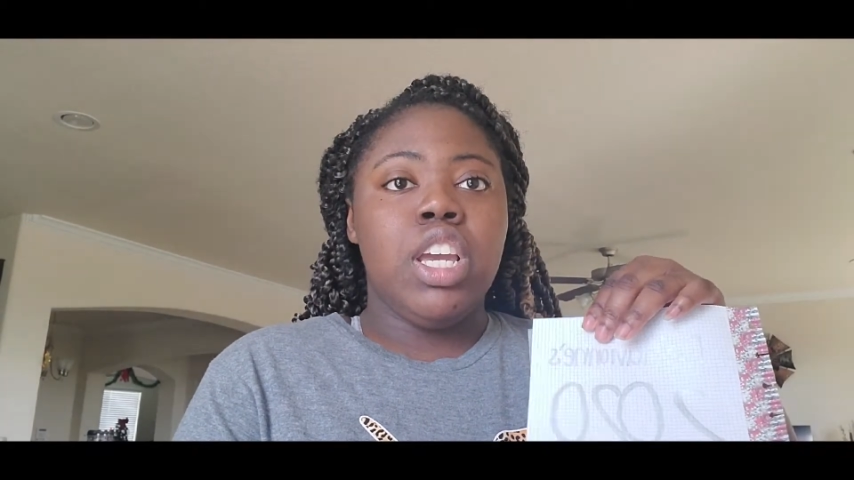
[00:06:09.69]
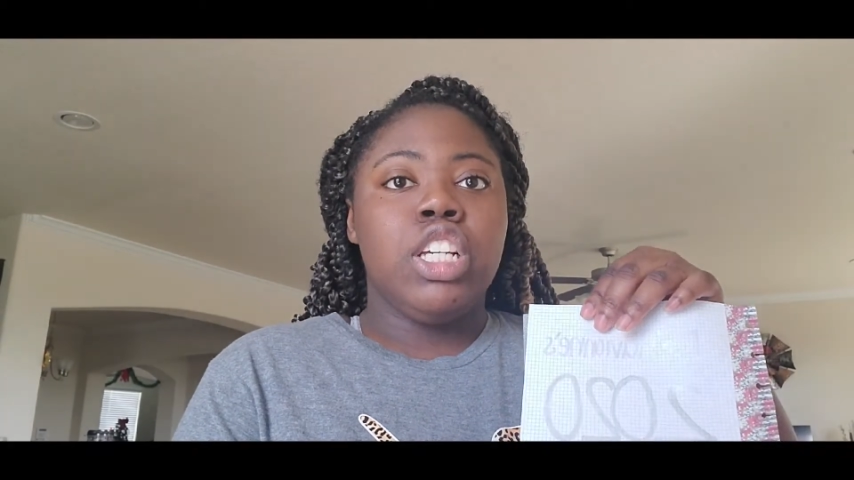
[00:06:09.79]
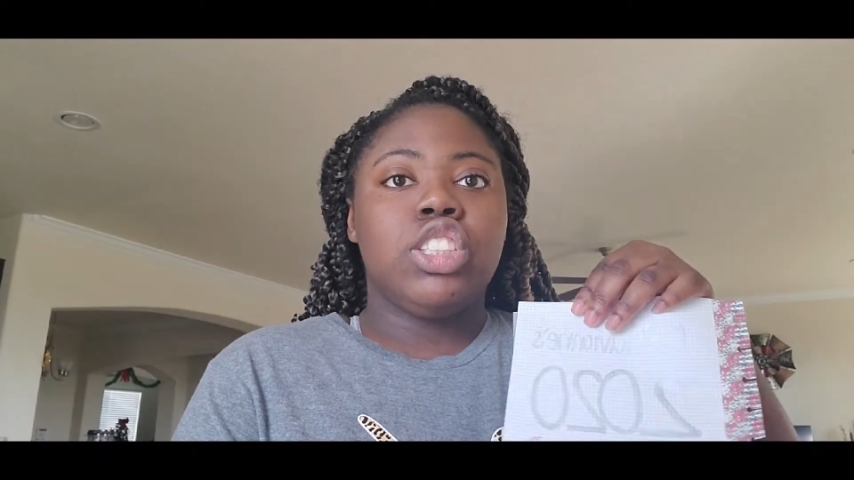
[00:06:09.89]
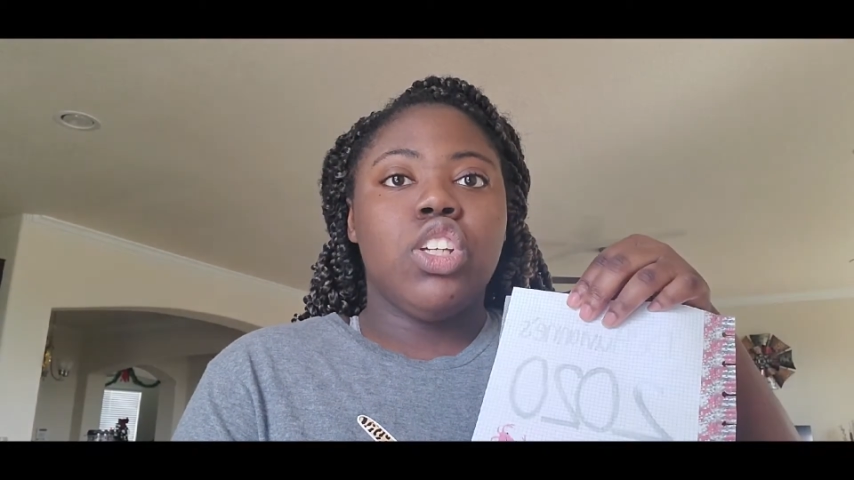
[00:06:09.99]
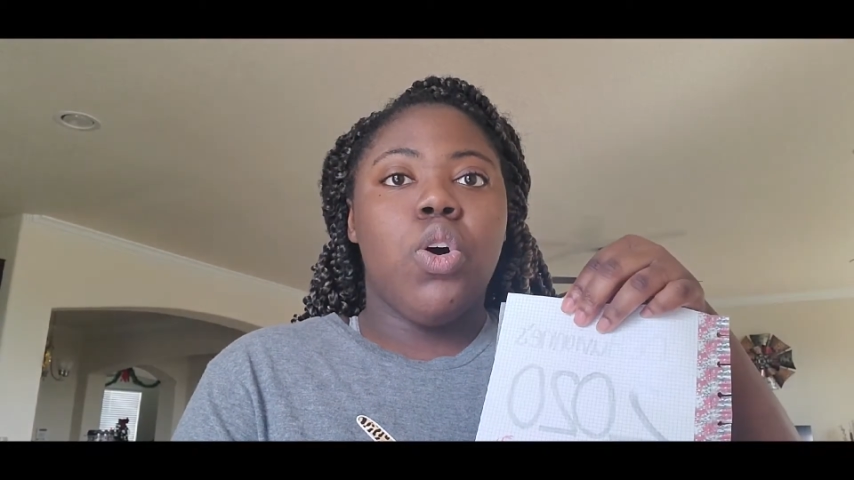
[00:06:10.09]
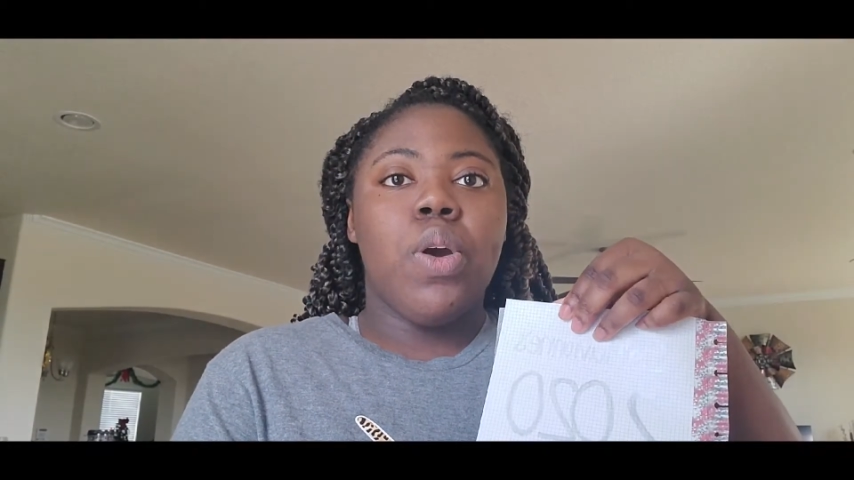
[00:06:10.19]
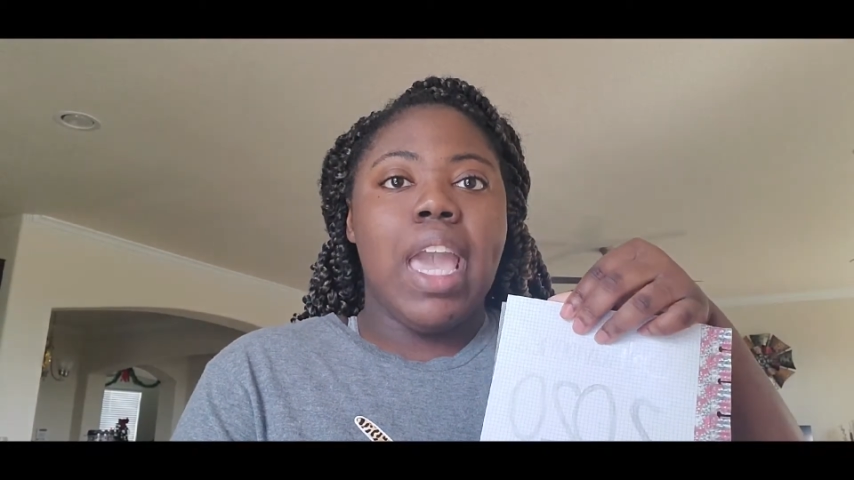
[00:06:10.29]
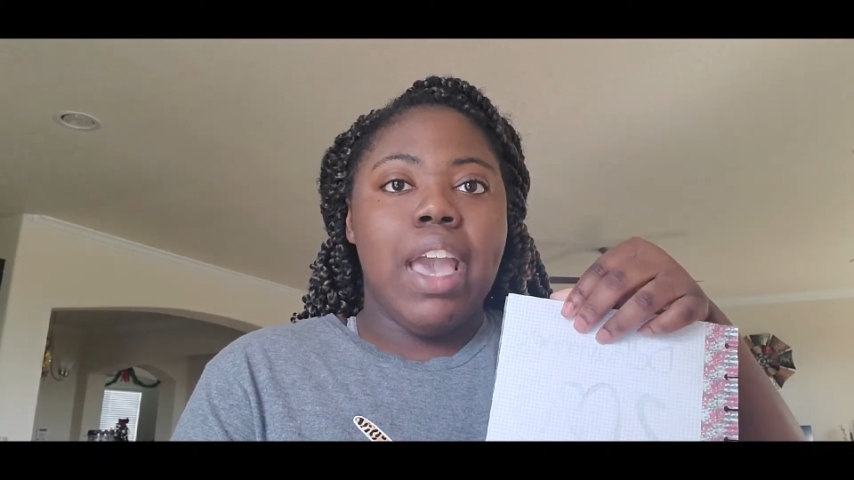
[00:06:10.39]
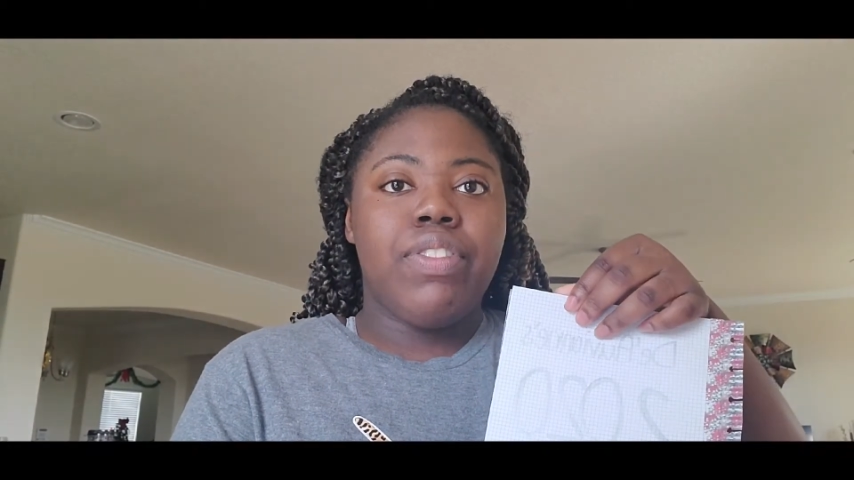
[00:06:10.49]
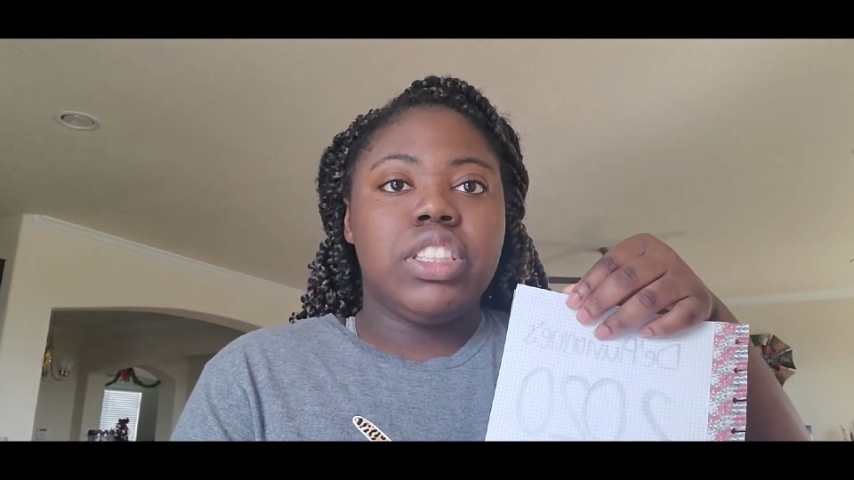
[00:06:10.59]
so
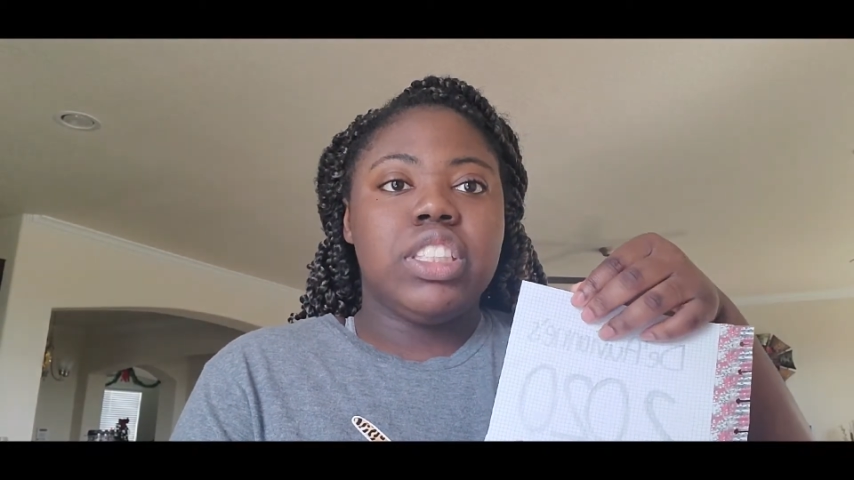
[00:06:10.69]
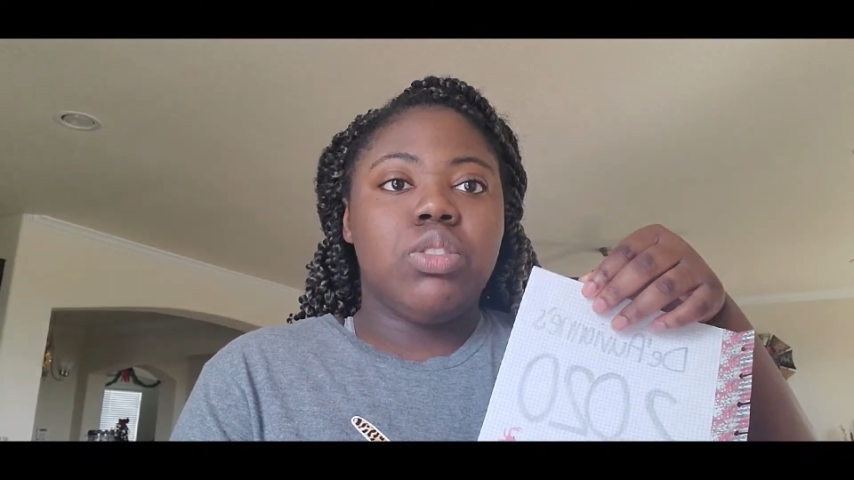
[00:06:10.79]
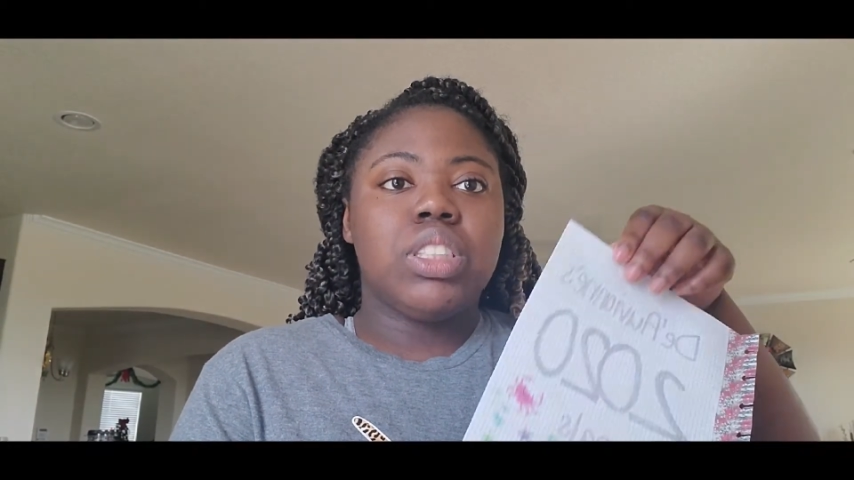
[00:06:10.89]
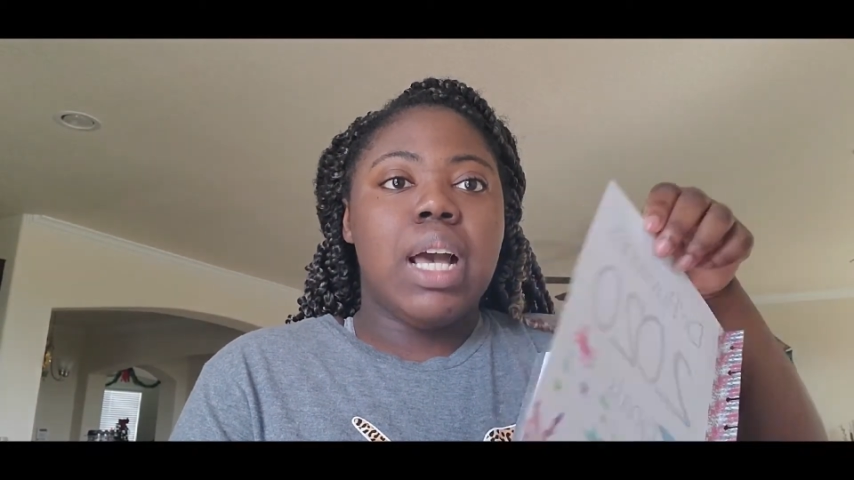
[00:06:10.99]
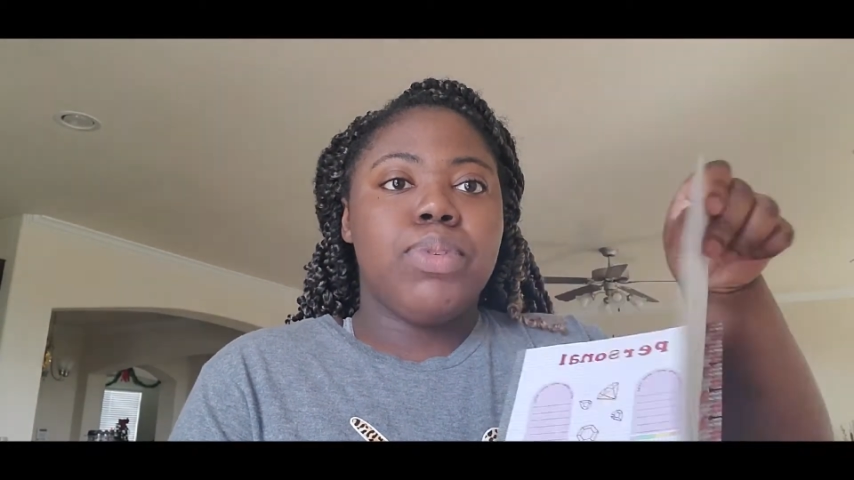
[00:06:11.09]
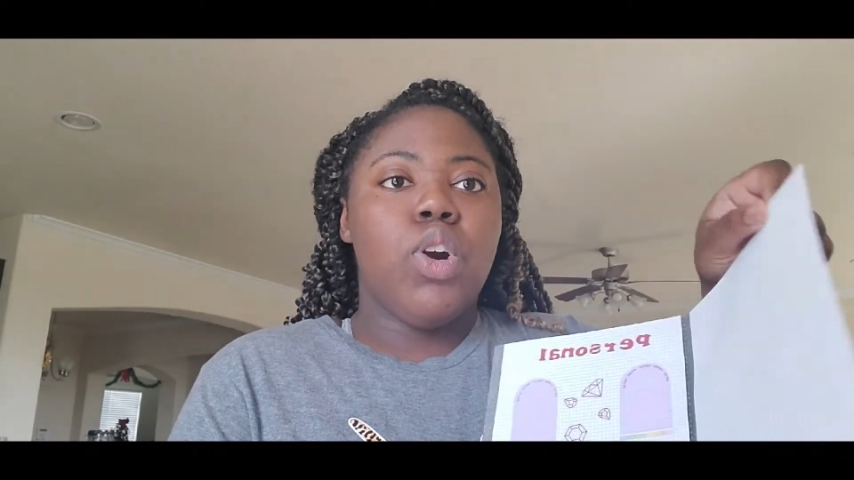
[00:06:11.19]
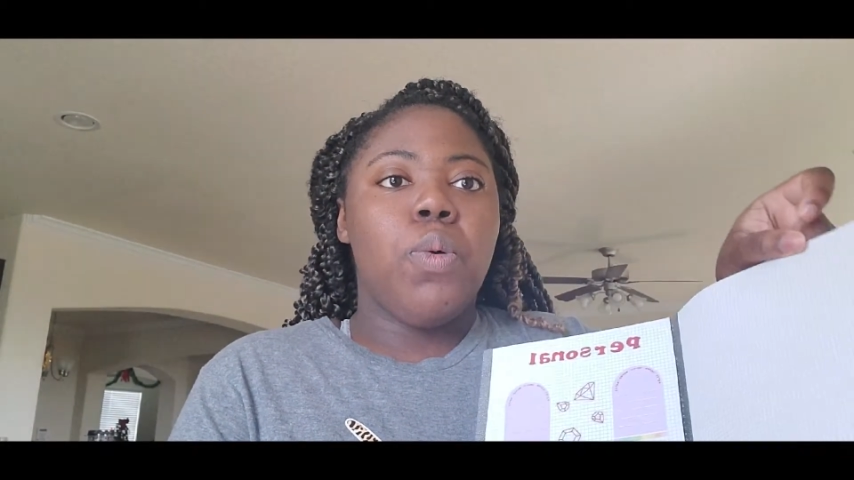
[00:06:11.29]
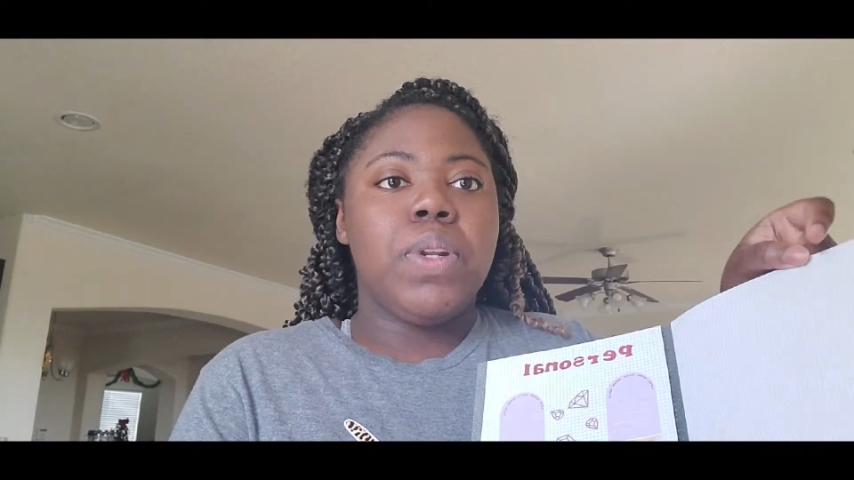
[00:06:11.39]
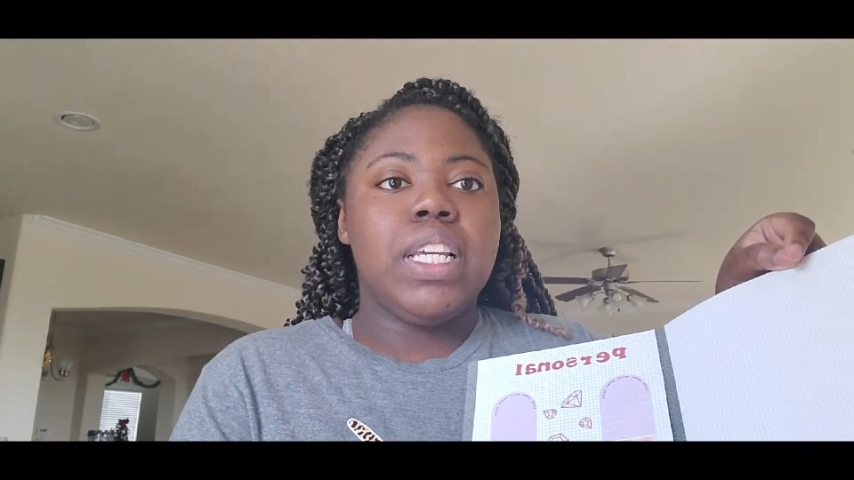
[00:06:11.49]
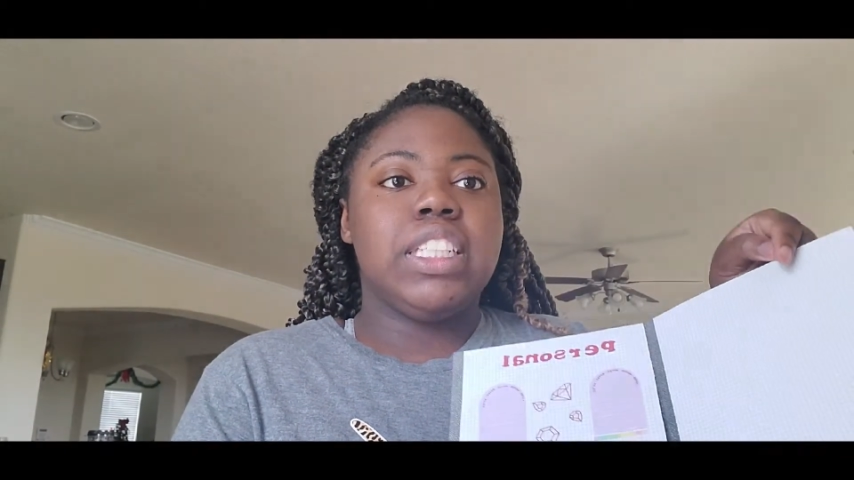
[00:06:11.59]
every single time you open it,